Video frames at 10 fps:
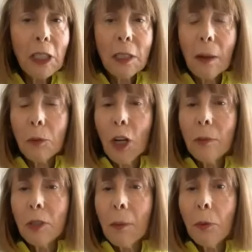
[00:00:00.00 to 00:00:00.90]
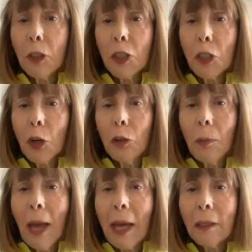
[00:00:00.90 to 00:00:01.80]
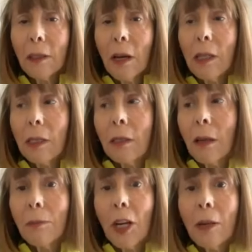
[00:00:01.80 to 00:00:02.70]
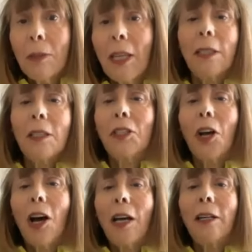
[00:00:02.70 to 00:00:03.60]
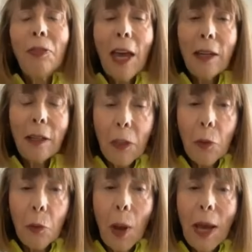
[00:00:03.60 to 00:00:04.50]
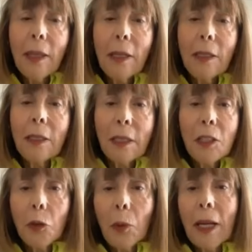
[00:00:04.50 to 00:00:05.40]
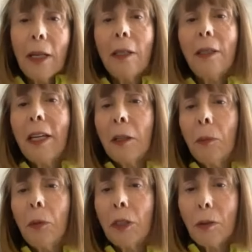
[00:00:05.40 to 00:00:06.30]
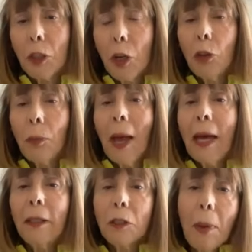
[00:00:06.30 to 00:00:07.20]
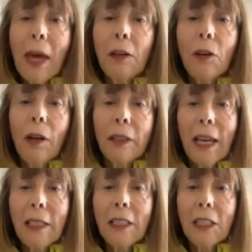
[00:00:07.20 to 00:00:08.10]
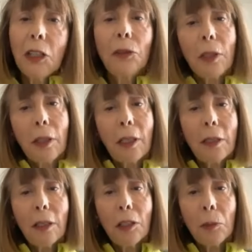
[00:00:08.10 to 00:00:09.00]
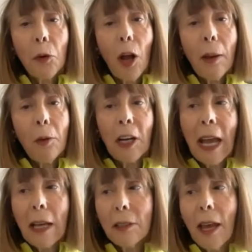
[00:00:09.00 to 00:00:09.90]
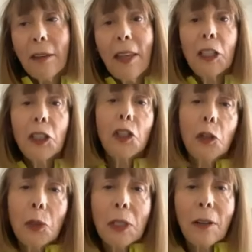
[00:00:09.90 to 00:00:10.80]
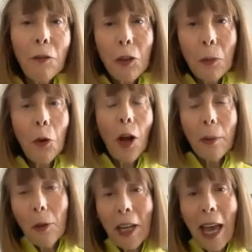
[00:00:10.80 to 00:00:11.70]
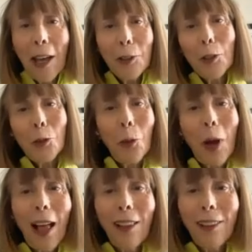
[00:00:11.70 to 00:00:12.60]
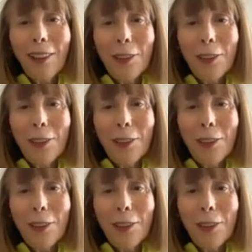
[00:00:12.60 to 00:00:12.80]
Sometimes they put solar panels on, and sometimes they decide that the way that it's situated, they could put solar panels better on the ADU than they did on the primary house, and they could use it for the primary house as well.